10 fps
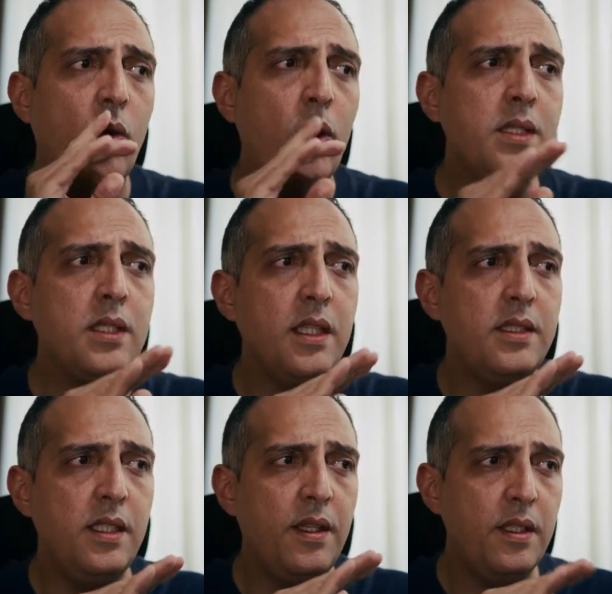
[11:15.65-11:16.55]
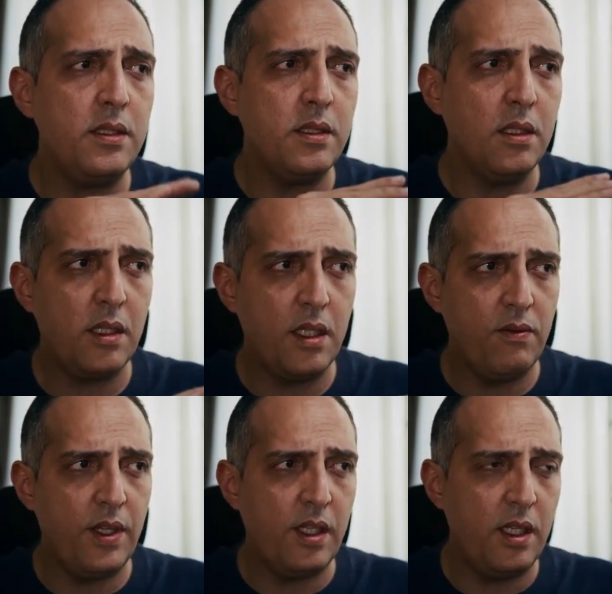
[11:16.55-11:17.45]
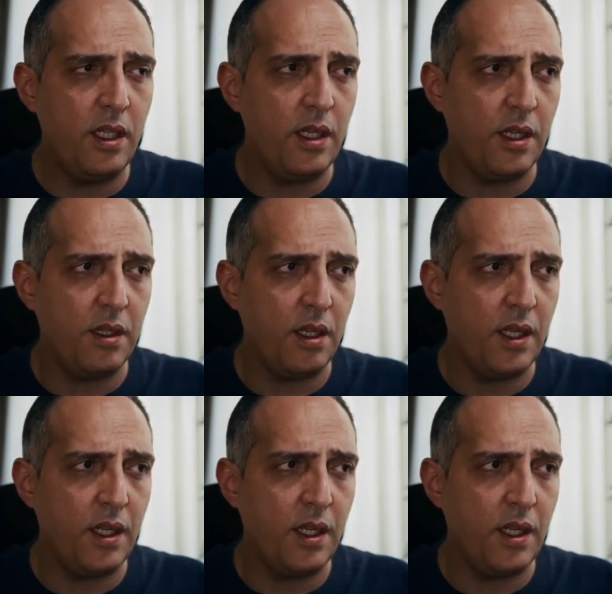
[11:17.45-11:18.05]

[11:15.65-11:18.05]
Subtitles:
Once I see this very clear and